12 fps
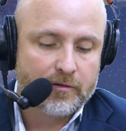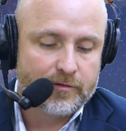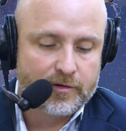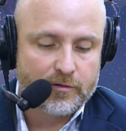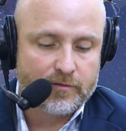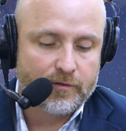
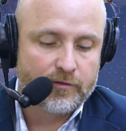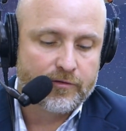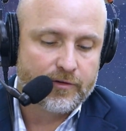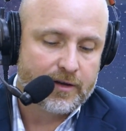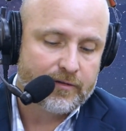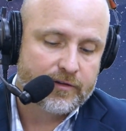the
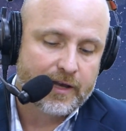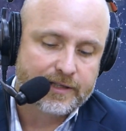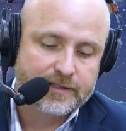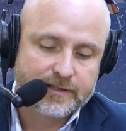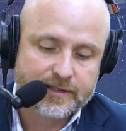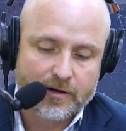University of
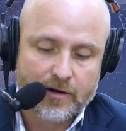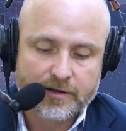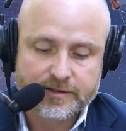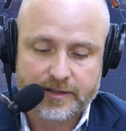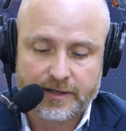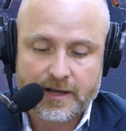Texas at
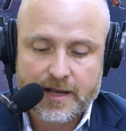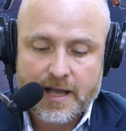Austin.